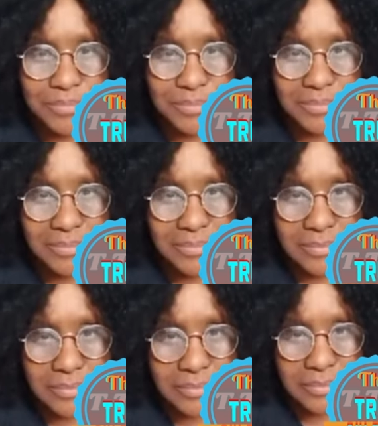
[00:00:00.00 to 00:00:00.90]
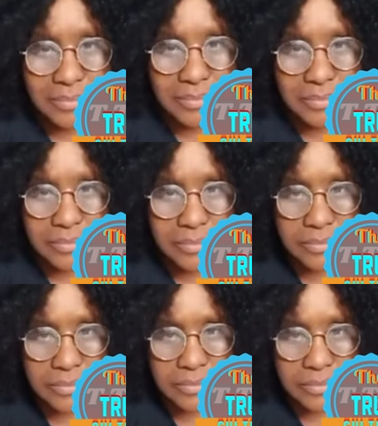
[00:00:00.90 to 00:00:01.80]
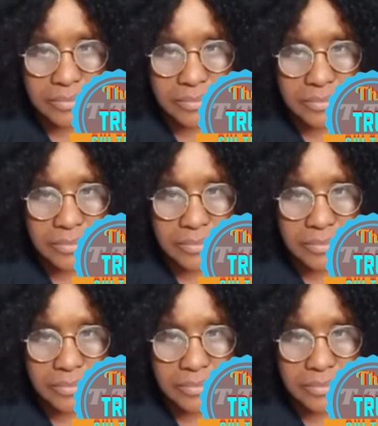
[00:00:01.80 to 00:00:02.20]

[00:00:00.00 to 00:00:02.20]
[no speech]